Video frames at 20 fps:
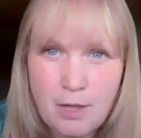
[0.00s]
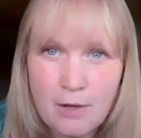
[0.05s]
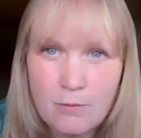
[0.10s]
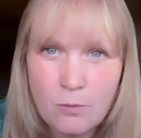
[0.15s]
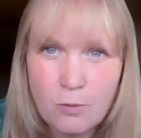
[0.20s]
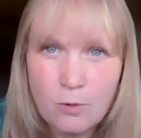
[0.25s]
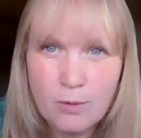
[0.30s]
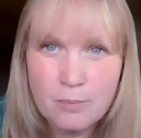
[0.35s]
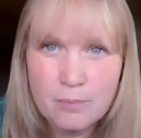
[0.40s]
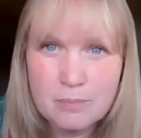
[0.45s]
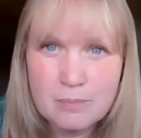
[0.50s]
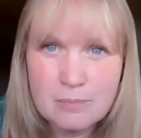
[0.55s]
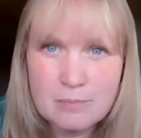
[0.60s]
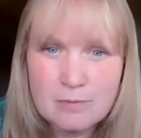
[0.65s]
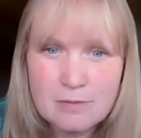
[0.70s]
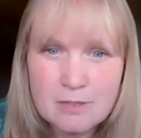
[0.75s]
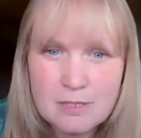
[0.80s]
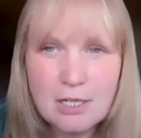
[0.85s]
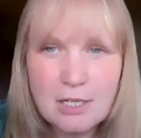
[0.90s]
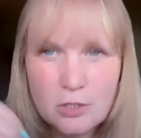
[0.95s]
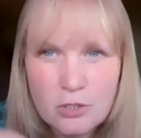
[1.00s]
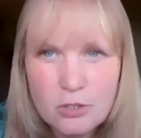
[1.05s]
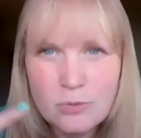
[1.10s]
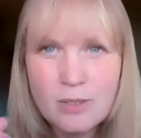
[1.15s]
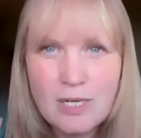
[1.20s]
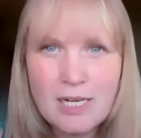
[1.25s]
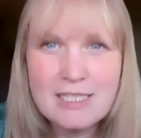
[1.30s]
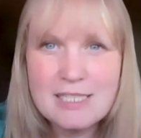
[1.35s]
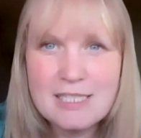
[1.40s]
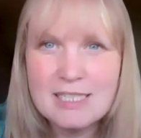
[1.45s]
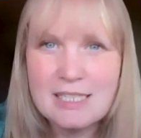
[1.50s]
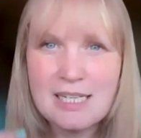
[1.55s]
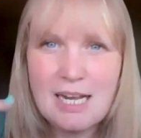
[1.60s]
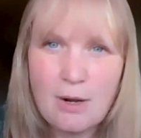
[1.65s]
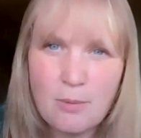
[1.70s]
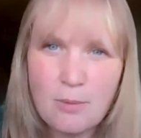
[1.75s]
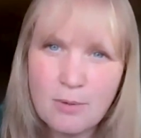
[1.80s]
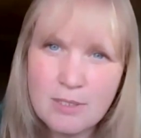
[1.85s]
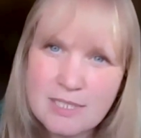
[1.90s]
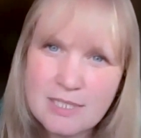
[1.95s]
platform. And here's what I did.
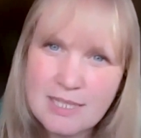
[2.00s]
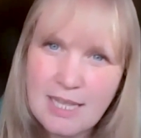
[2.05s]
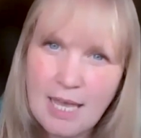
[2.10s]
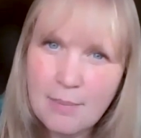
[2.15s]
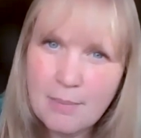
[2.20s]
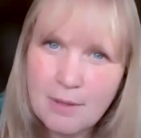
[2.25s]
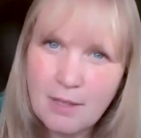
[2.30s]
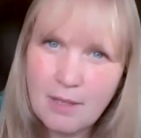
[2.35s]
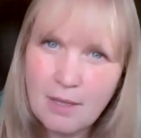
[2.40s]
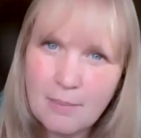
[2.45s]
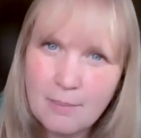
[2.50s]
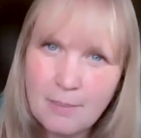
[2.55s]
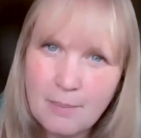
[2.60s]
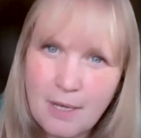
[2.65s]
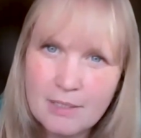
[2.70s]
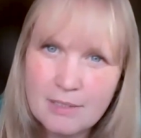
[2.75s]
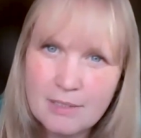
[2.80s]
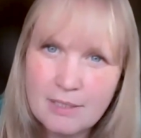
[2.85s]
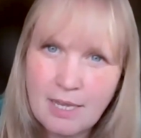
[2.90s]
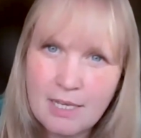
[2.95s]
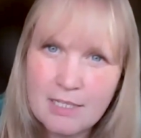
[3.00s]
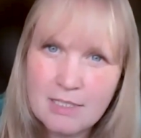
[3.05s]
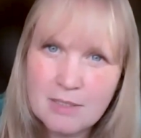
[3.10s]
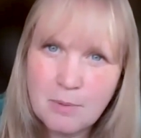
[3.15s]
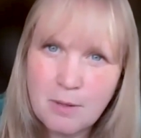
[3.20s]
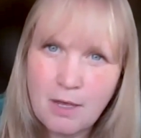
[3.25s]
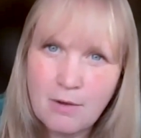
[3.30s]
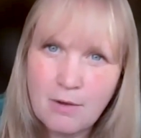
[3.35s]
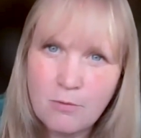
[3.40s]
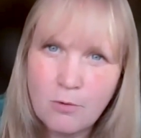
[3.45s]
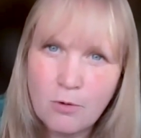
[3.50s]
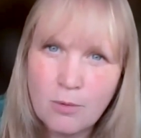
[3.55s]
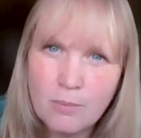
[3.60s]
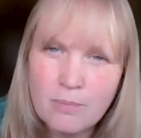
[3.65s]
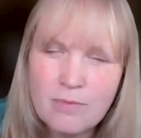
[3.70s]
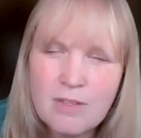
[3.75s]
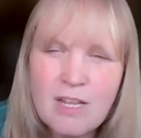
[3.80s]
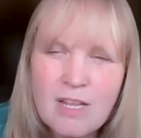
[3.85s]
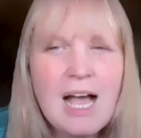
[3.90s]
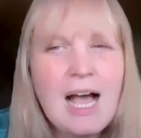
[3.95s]
I went to that podcast
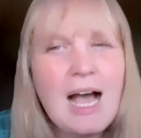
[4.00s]
platform.